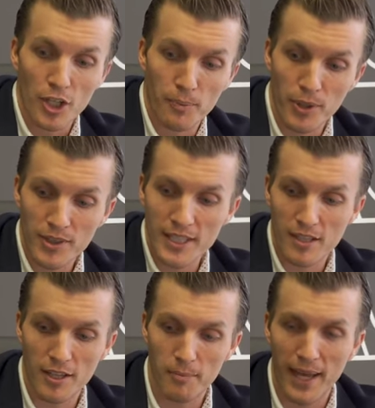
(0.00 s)
You put
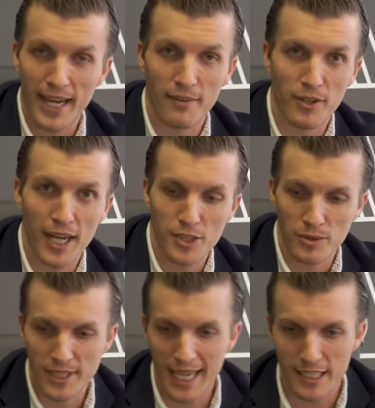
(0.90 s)
these on the back of your
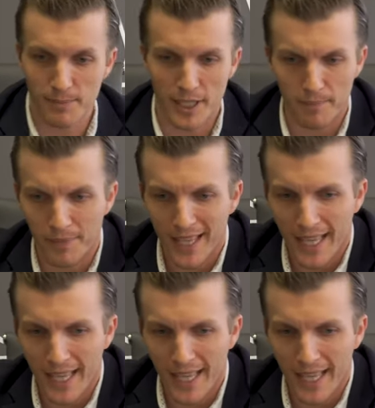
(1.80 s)
actual tax plan.